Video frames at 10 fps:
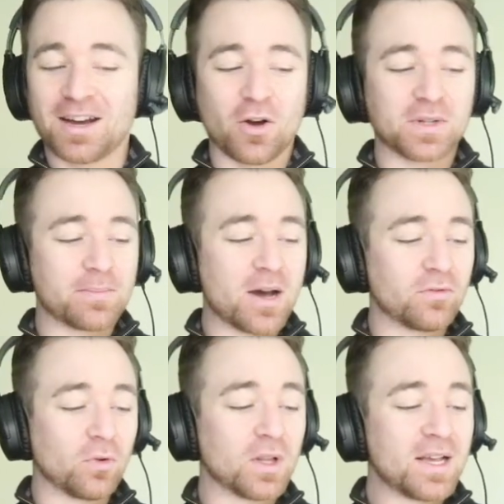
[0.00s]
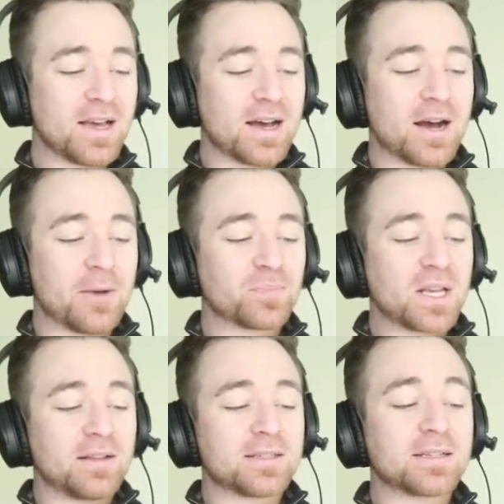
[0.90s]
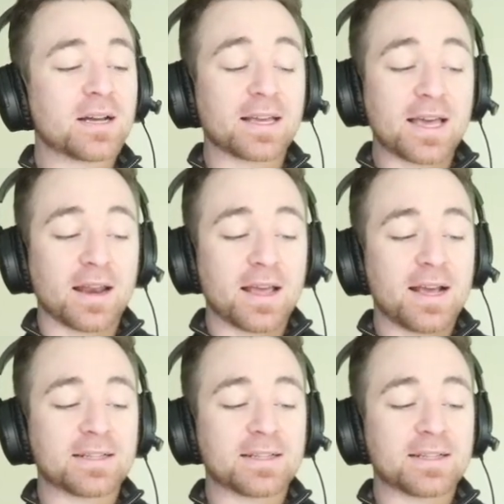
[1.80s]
I know, it's a mouthful. Um, this is, again,